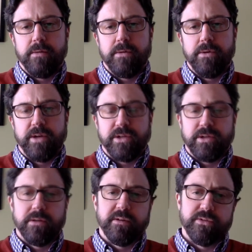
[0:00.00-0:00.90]
who
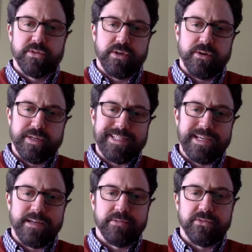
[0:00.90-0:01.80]
actually delivers our
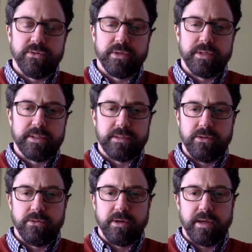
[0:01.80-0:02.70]
exams for
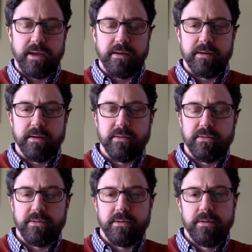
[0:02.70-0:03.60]
us to our
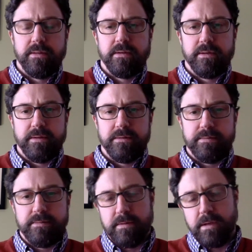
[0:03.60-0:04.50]
candidates, and
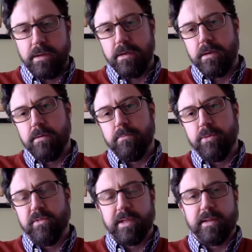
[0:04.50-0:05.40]
then
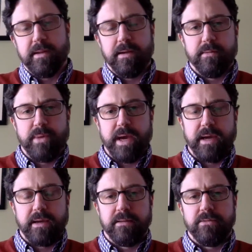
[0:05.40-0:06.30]
moving that data
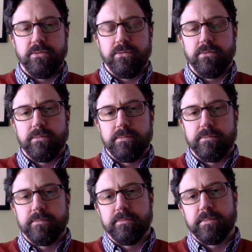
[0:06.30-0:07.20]
back into
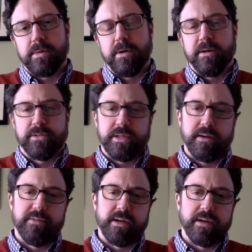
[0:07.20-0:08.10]
our
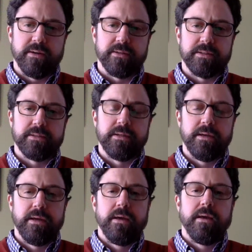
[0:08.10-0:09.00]
side of the
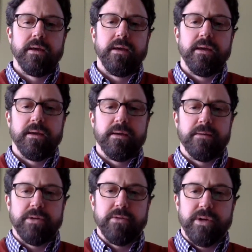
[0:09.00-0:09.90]
house,
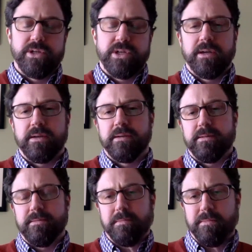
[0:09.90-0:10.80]
enriching
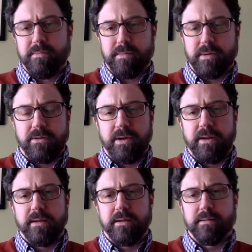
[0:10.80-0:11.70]
it,
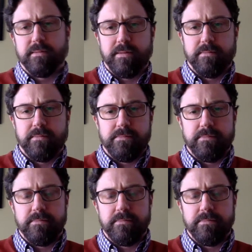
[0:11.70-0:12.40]
creating a